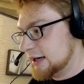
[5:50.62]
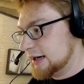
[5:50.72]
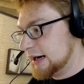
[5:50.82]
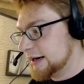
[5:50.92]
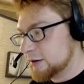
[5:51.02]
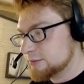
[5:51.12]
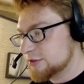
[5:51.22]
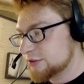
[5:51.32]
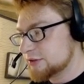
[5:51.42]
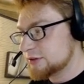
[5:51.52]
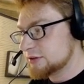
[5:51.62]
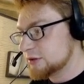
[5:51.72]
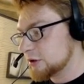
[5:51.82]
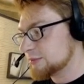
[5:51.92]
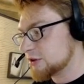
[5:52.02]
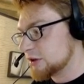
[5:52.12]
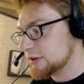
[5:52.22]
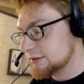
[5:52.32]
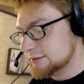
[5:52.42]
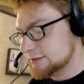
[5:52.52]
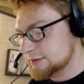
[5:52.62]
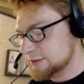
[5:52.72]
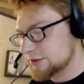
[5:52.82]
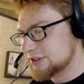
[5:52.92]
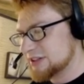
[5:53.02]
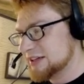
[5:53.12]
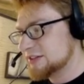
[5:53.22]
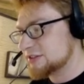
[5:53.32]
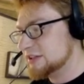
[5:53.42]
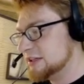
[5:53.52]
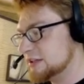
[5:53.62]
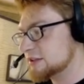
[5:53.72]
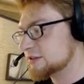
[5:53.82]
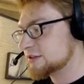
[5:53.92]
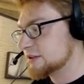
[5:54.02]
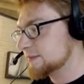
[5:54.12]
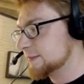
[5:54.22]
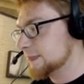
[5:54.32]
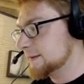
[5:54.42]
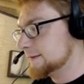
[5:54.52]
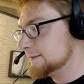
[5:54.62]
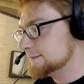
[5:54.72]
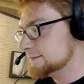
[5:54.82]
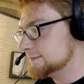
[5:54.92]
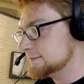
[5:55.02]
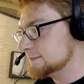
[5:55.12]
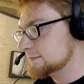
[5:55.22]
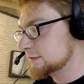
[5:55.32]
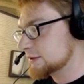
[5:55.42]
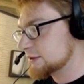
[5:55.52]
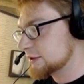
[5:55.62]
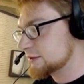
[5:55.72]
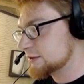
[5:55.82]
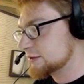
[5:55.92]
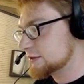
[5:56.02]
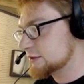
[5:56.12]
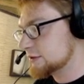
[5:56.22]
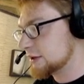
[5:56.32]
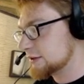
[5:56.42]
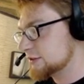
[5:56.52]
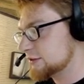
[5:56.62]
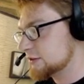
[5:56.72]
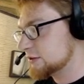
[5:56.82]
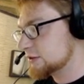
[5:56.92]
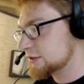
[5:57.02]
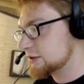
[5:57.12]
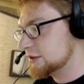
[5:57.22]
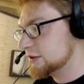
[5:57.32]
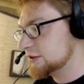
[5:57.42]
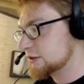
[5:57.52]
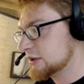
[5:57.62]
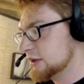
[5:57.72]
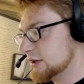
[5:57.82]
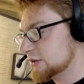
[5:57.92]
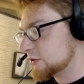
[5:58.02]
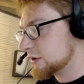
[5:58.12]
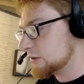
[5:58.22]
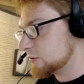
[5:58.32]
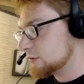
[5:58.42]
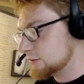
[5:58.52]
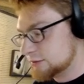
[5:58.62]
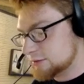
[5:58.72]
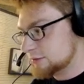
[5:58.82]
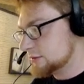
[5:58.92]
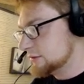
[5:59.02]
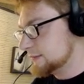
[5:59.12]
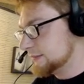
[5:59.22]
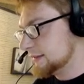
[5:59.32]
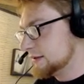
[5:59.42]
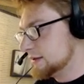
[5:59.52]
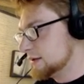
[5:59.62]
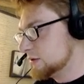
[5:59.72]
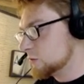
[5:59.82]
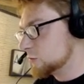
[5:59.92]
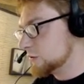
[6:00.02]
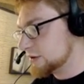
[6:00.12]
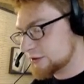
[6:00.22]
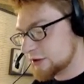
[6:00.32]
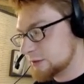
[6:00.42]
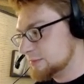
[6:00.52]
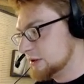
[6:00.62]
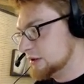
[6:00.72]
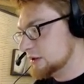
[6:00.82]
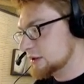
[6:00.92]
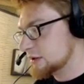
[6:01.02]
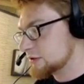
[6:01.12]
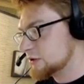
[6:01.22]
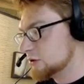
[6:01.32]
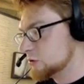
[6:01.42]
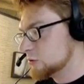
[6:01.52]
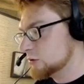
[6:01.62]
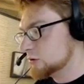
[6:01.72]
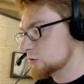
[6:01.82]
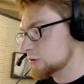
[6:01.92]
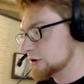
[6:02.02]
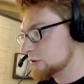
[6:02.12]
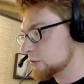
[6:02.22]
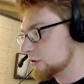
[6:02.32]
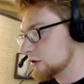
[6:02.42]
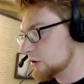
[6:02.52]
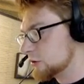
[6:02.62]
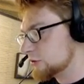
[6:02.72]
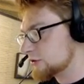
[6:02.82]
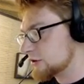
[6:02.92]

items, or I'm sorry, what is it? It is keys, isn't it? Dict, yes, dict keys. So then we can say P and Q will equal those that